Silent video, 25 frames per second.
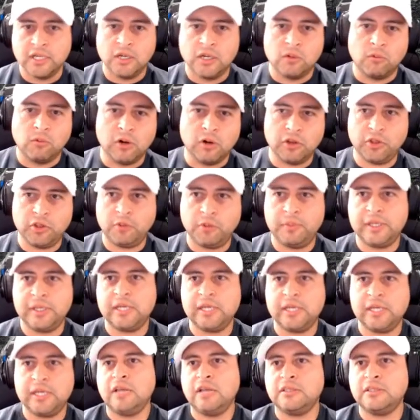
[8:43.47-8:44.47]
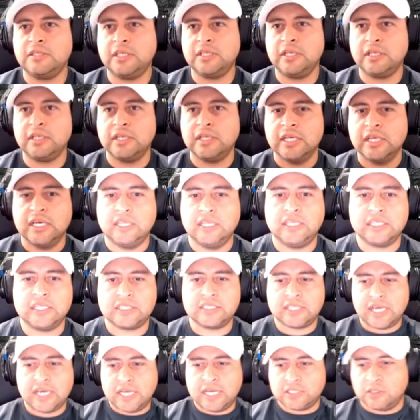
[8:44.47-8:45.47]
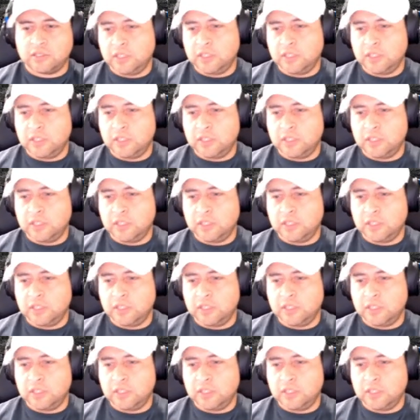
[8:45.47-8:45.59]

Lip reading: where they'll be announcing this guy. So here